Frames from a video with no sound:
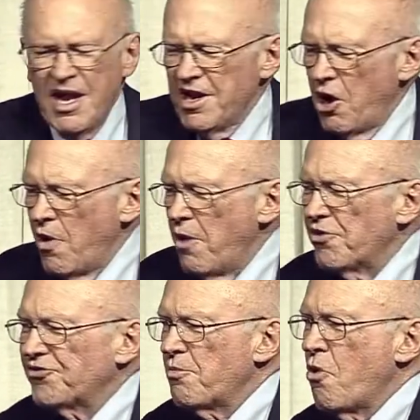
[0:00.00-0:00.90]
Now, where
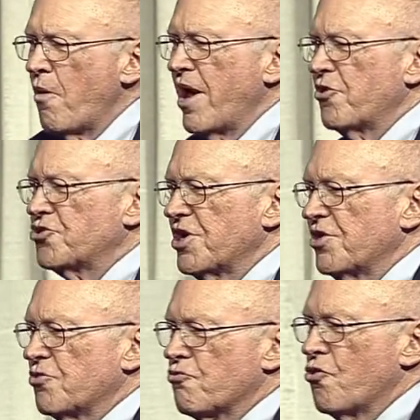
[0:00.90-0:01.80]
was there more energy in
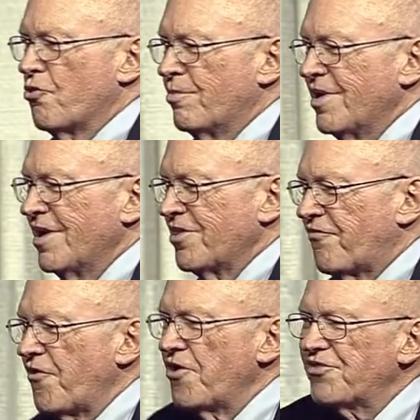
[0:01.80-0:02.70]
the room, the
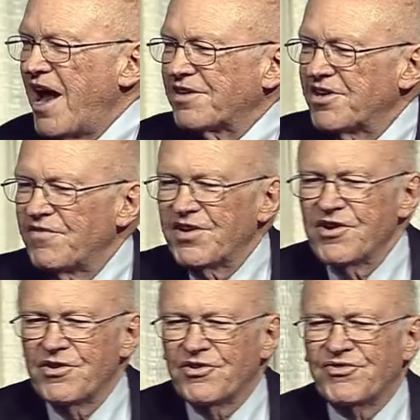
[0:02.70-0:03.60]
first activity
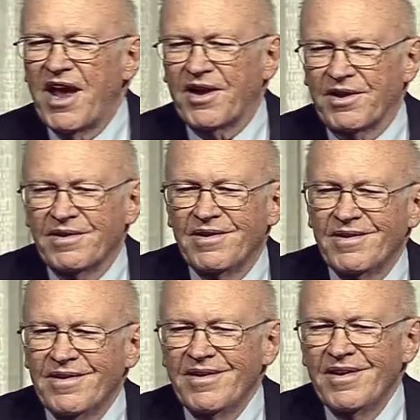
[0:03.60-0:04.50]
or the second?
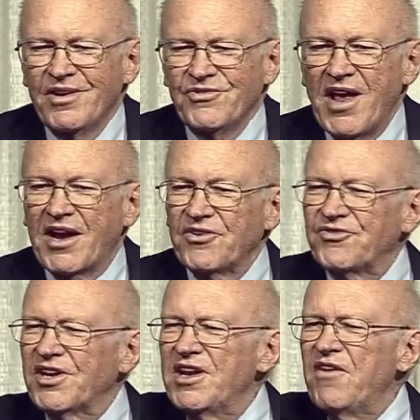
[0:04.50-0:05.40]
Second,
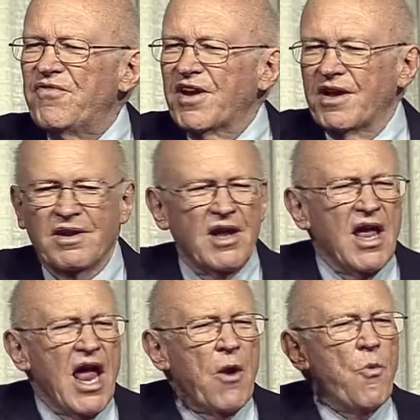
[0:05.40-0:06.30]
significant.
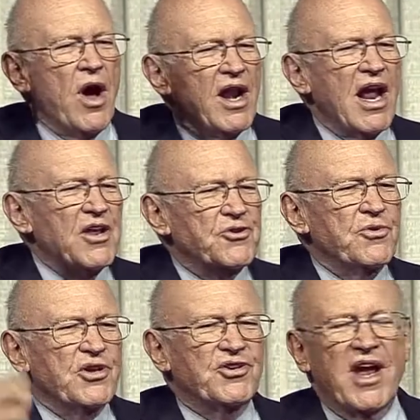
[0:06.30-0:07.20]
And what did I do
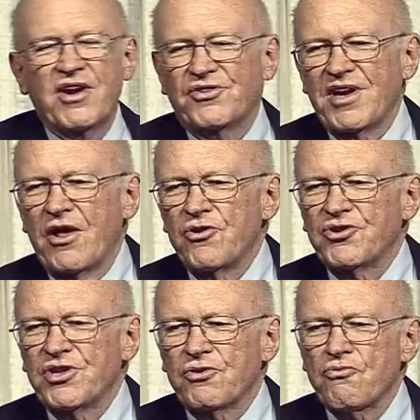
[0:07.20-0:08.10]
to change the energy
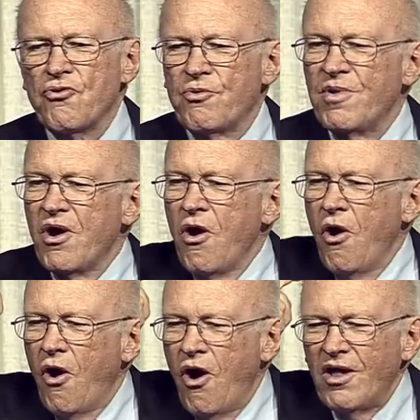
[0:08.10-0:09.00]
in the room?
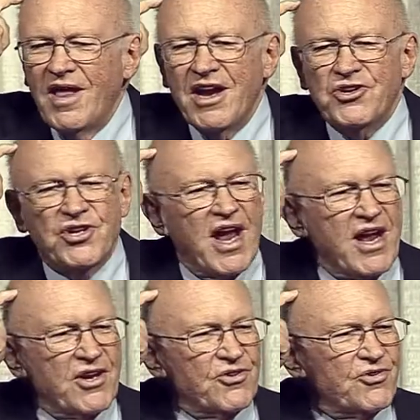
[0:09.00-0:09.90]
All I
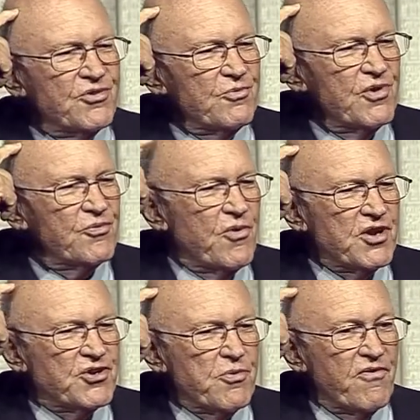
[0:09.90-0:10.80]
changed was
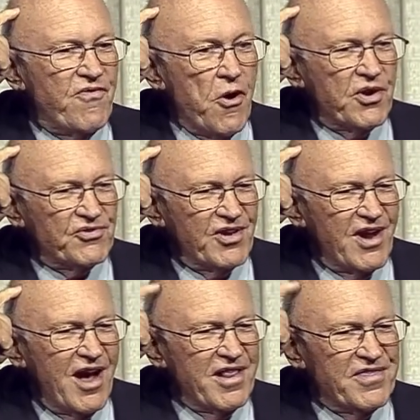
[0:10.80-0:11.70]
what you were focusing
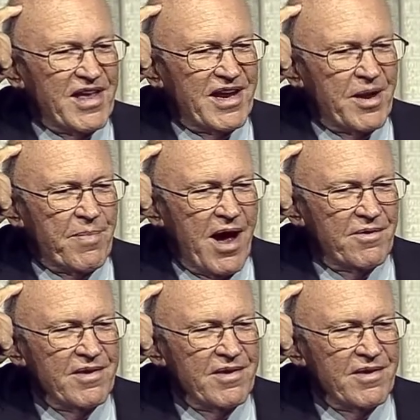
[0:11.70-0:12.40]
on and thinking about.